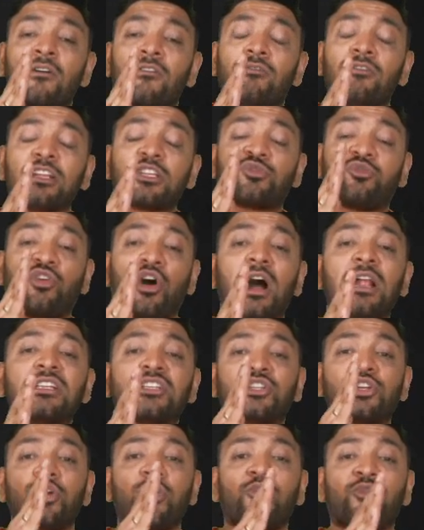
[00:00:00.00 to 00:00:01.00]
which
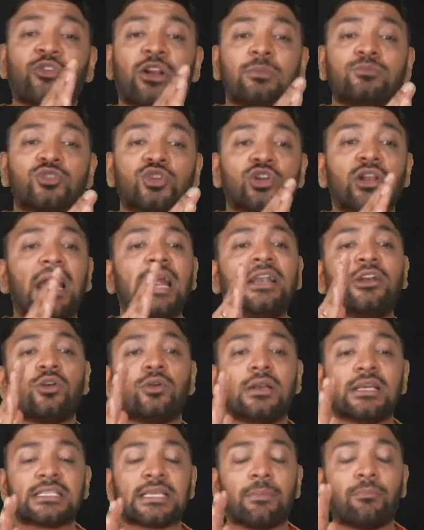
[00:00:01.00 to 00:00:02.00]
falls due from July to
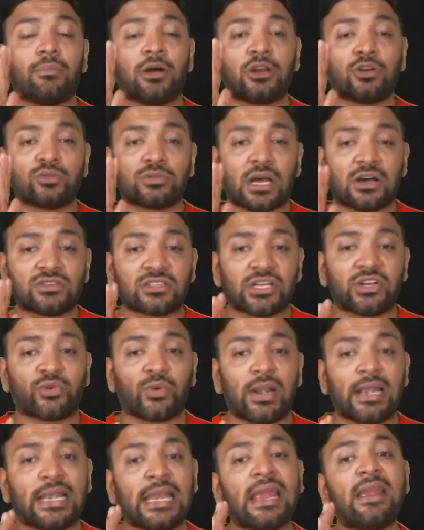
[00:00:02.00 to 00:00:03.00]
December
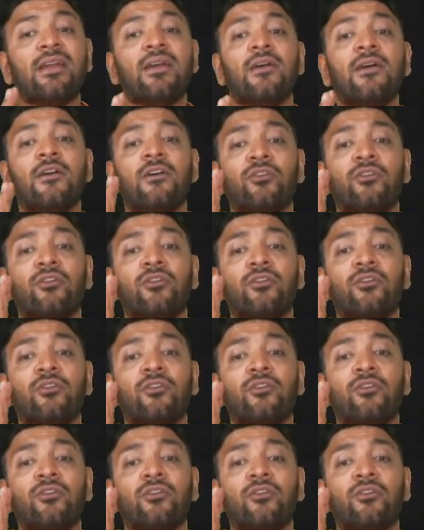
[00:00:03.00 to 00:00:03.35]
2020,